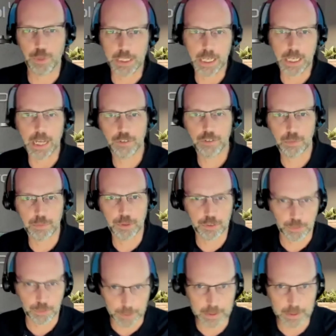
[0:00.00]
can add some
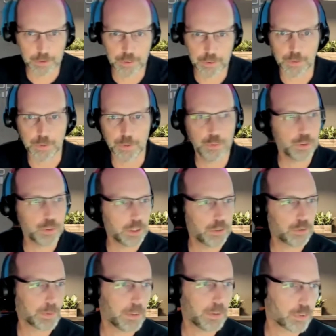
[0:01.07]
URLs to these
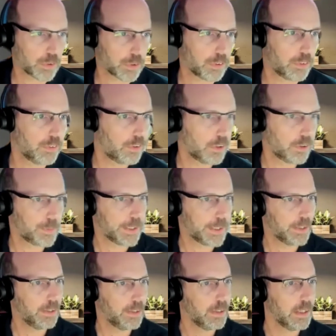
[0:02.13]
resources as well.